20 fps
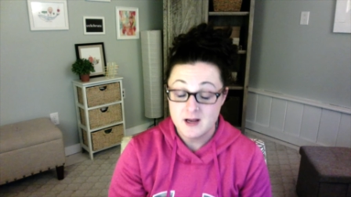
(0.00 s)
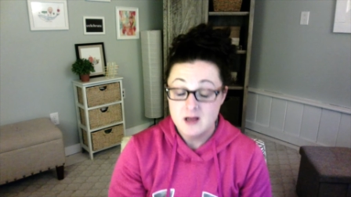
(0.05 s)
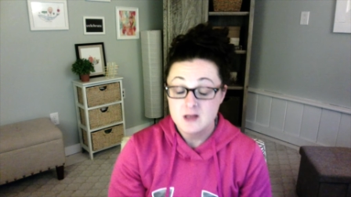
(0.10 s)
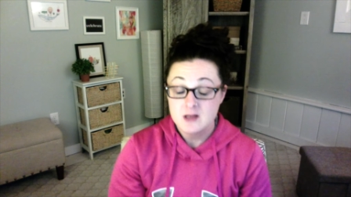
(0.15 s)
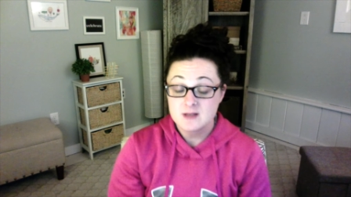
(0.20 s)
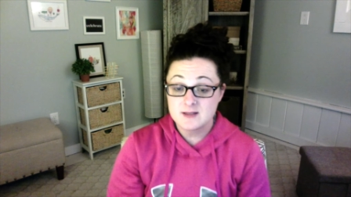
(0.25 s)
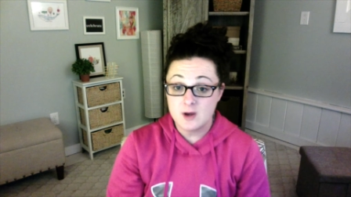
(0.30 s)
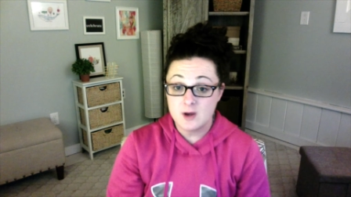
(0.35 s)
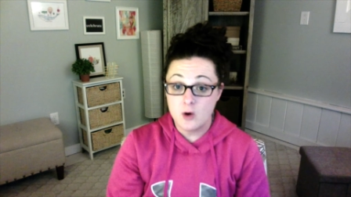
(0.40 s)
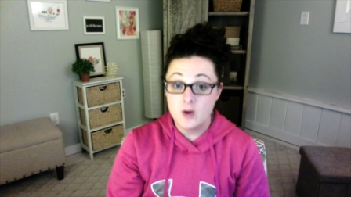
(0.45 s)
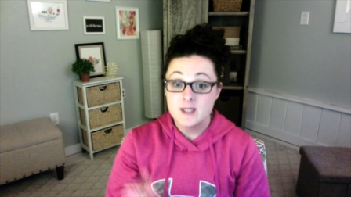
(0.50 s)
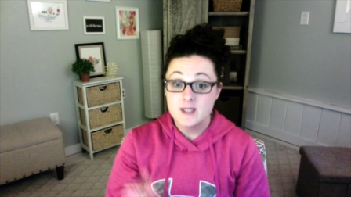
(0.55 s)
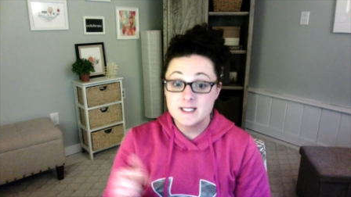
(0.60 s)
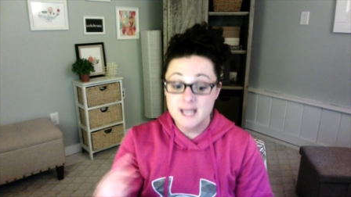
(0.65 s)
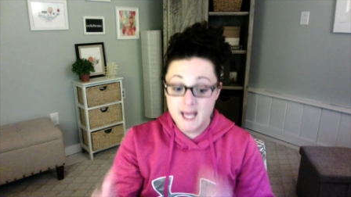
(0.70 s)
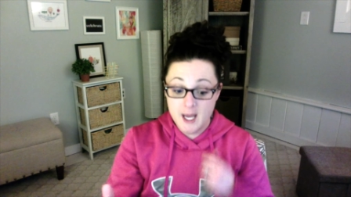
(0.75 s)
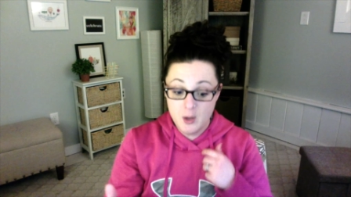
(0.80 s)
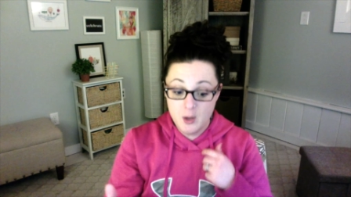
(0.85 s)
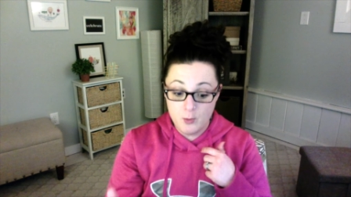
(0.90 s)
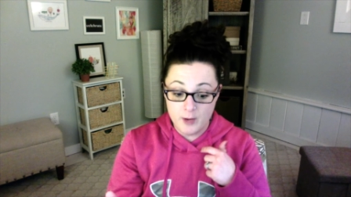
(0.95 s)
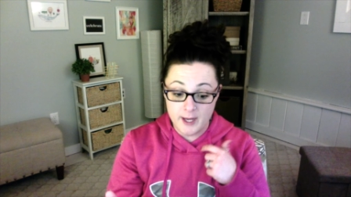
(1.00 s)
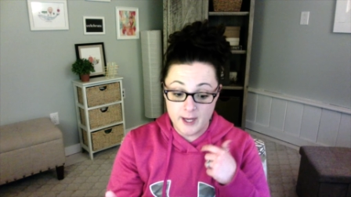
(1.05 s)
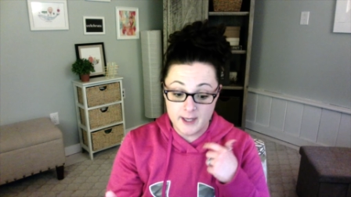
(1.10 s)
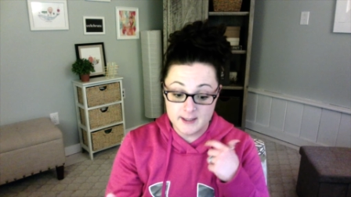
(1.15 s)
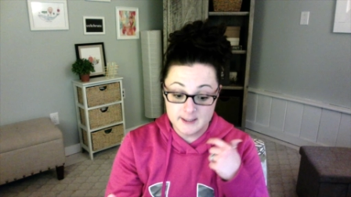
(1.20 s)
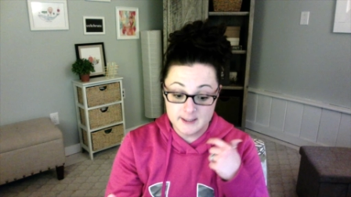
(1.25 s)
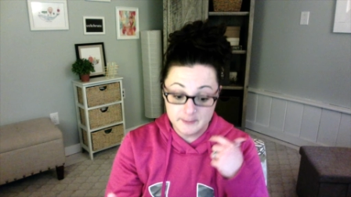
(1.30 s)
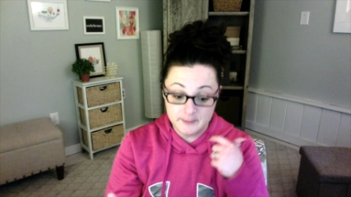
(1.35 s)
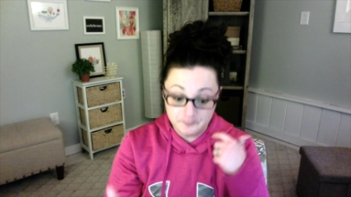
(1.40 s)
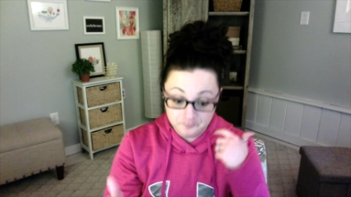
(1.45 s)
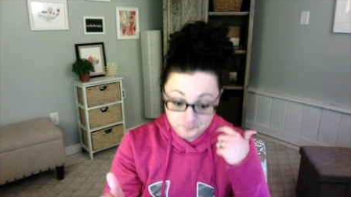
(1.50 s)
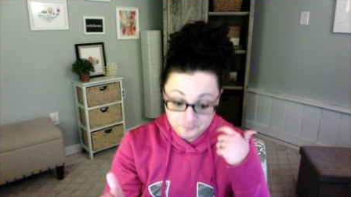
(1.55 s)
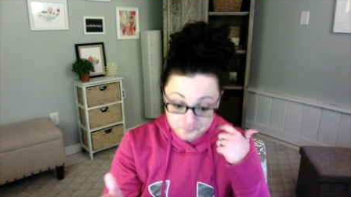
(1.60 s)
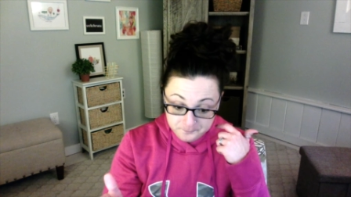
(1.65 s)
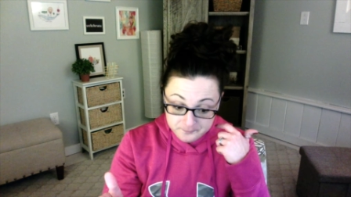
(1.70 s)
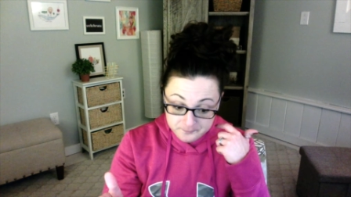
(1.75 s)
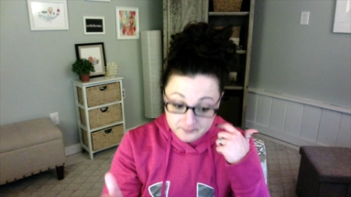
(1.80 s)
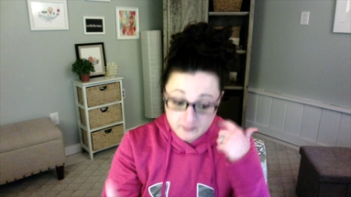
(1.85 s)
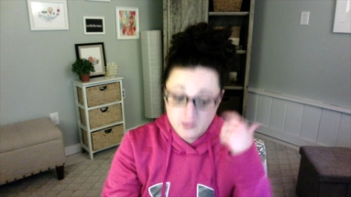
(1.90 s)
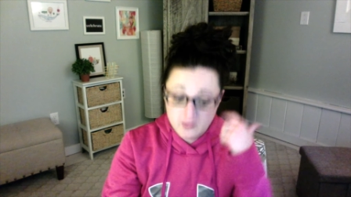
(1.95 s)
So Tailwind
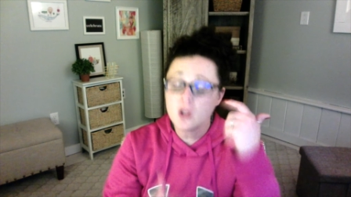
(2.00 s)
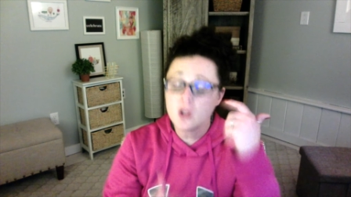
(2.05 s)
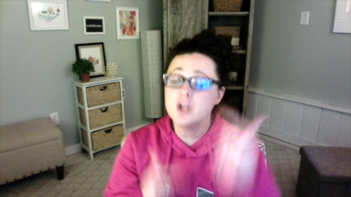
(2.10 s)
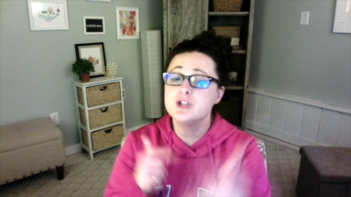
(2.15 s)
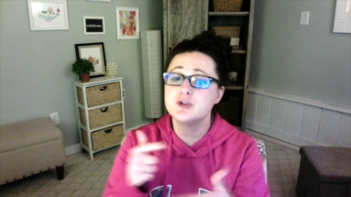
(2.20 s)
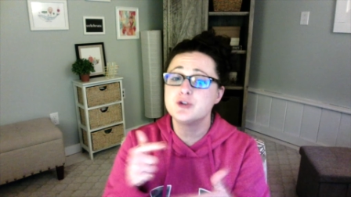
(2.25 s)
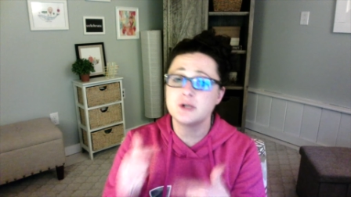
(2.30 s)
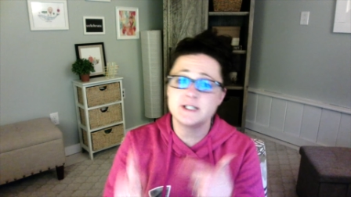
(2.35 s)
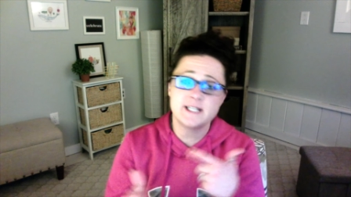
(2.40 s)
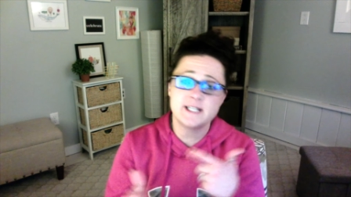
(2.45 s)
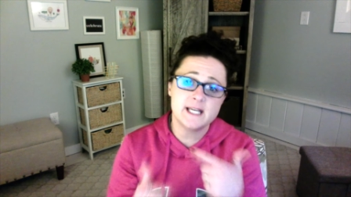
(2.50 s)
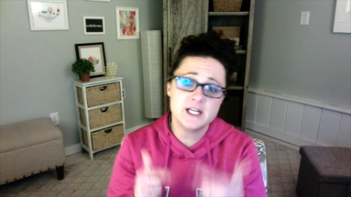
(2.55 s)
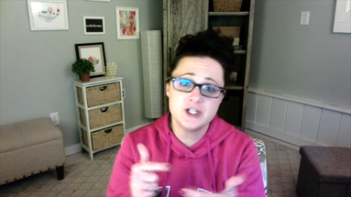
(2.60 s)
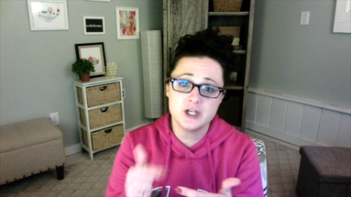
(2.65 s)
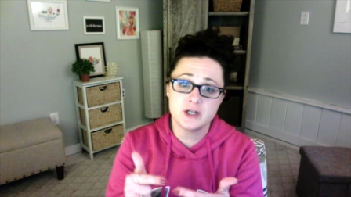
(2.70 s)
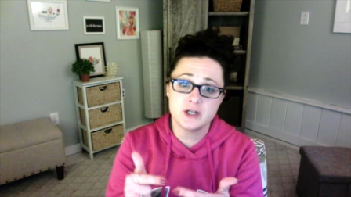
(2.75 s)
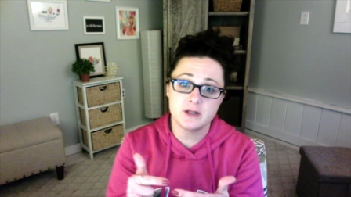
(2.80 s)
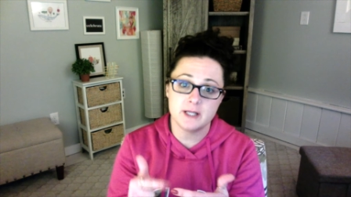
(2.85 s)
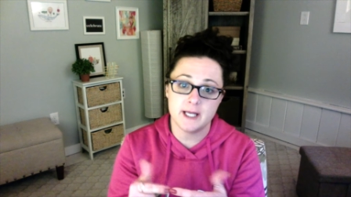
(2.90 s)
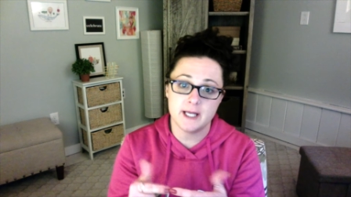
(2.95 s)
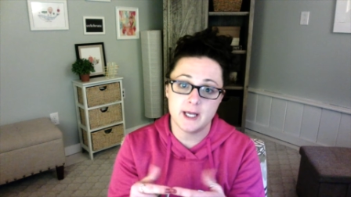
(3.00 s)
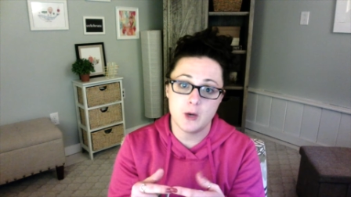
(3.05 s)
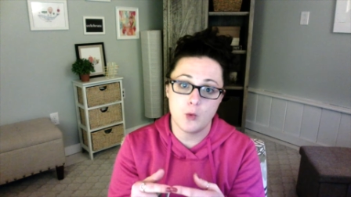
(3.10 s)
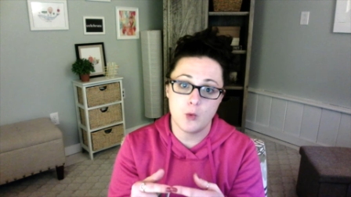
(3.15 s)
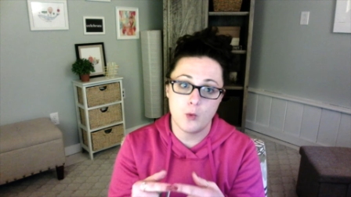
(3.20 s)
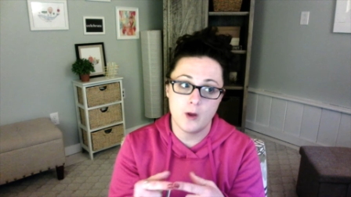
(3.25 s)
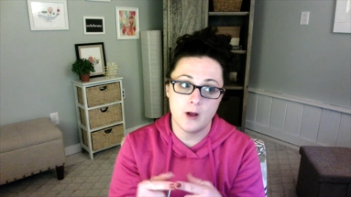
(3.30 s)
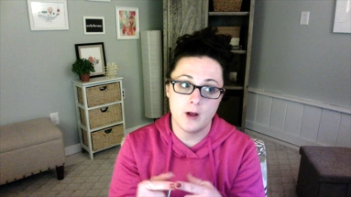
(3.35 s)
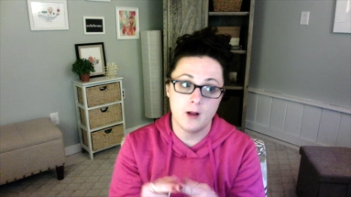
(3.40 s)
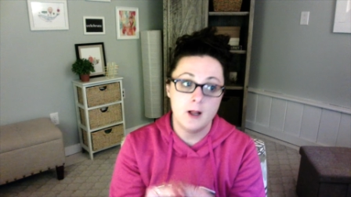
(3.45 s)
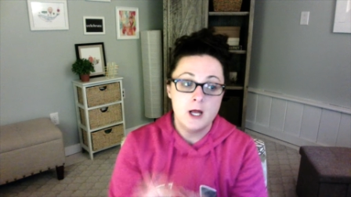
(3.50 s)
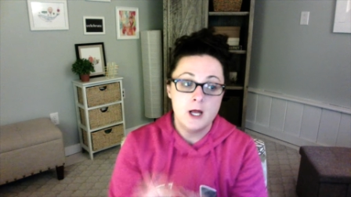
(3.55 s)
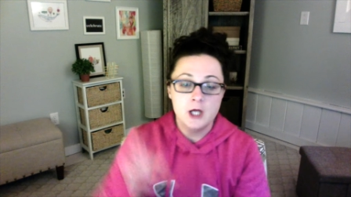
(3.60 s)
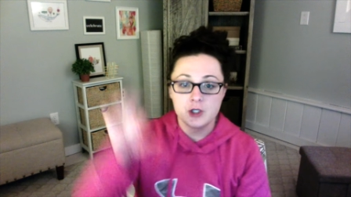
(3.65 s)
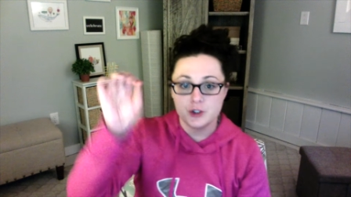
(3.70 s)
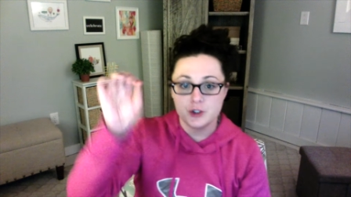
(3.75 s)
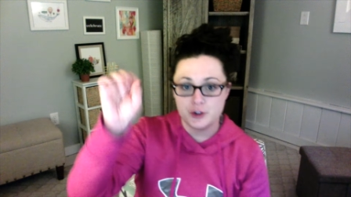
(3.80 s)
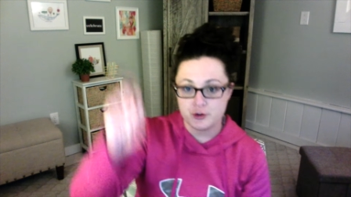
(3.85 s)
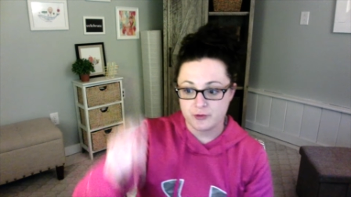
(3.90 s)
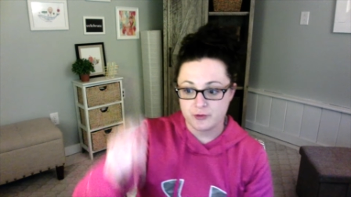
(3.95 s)
strategically will
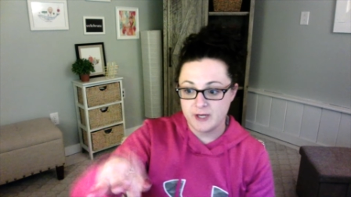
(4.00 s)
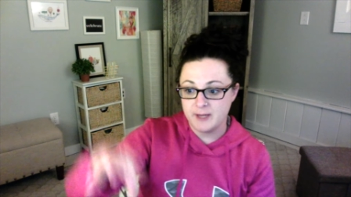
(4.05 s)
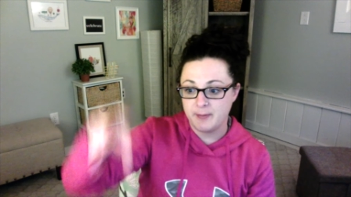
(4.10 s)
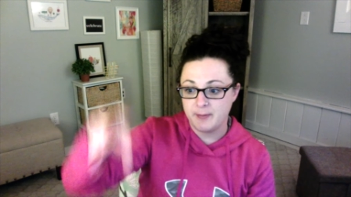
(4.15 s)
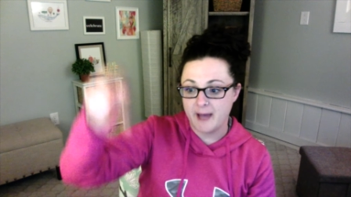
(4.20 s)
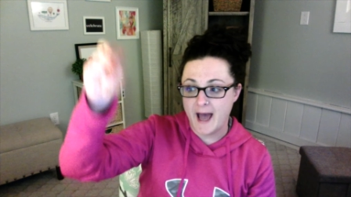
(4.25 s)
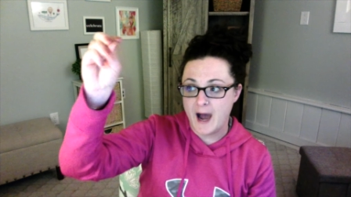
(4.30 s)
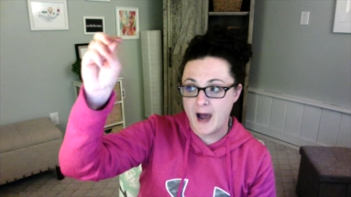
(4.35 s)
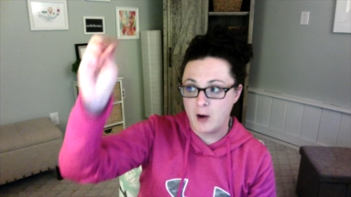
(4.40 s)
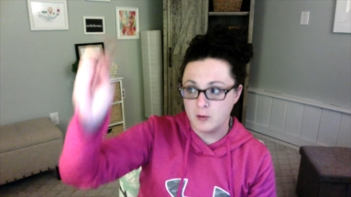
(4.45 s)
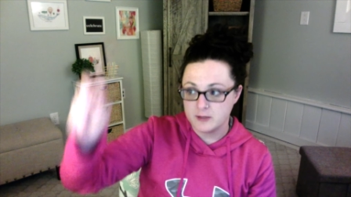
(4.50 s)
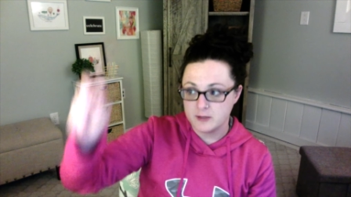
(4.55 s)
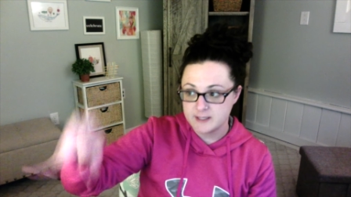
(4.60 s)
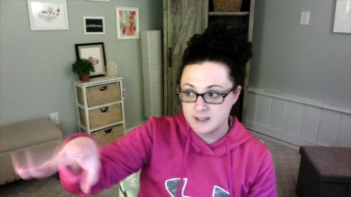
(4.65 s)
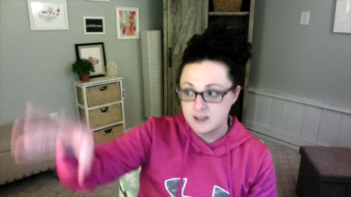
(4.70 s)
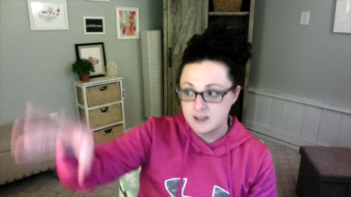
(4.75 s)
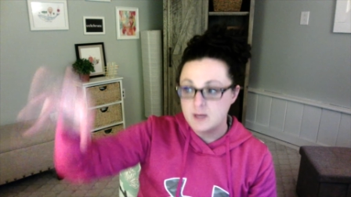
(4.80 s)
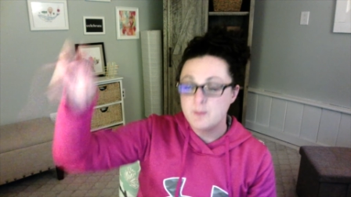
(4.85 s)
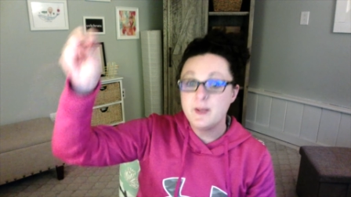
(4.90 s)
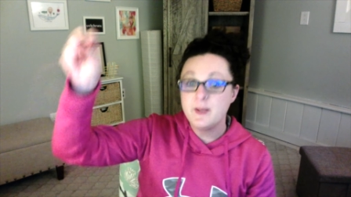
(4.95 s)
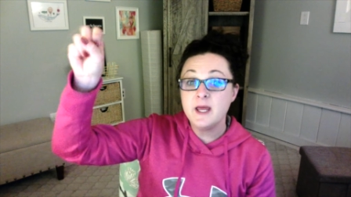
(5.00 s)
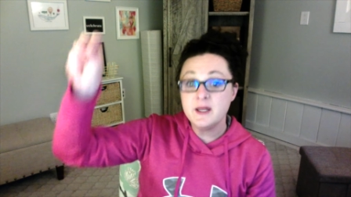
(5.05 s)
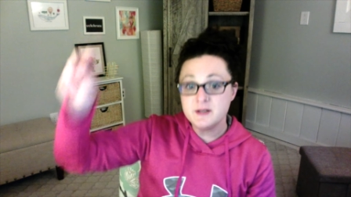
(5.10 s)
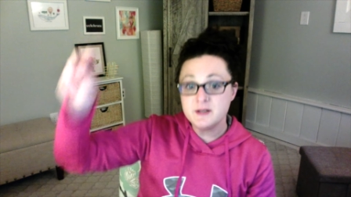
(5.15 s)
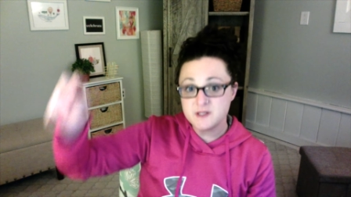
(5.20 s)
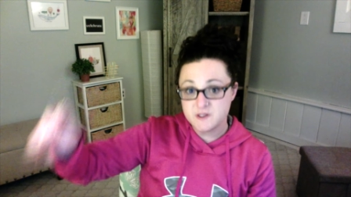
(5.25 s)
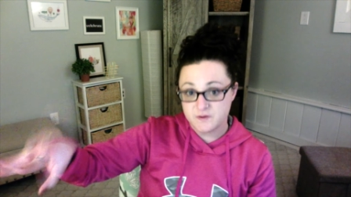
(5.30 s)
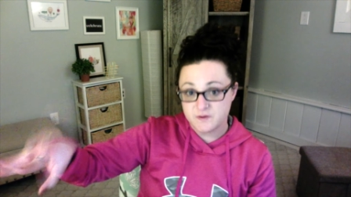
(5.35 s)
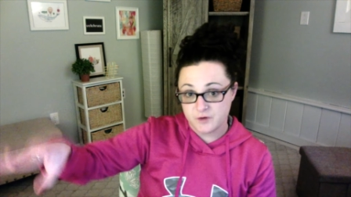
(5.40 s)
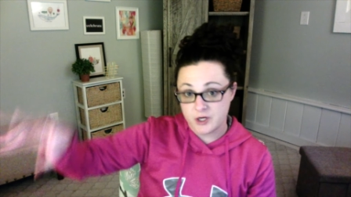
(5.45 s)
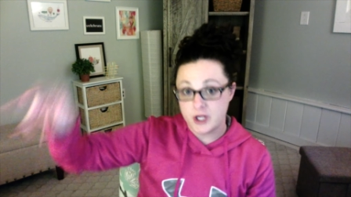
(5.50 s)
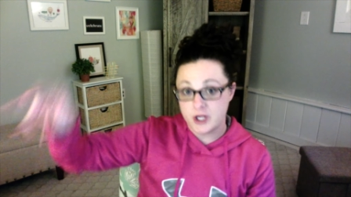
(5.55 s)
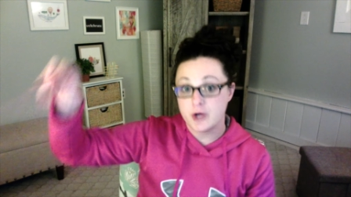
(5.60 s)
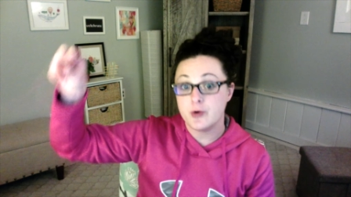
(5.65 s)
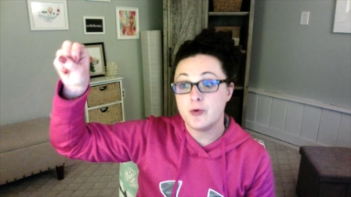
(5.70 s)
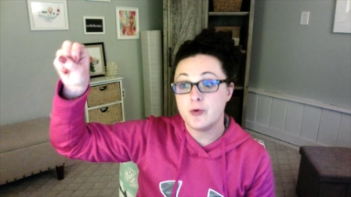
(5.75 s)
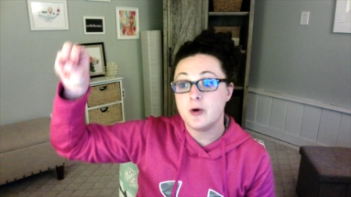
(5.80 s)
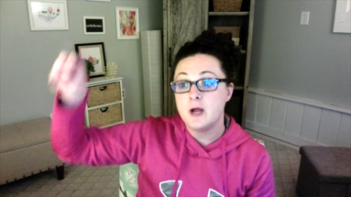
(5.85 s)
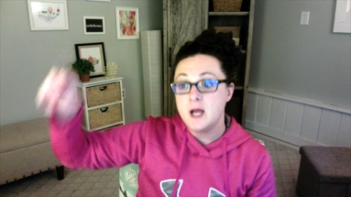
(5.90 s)
drip out pins for you,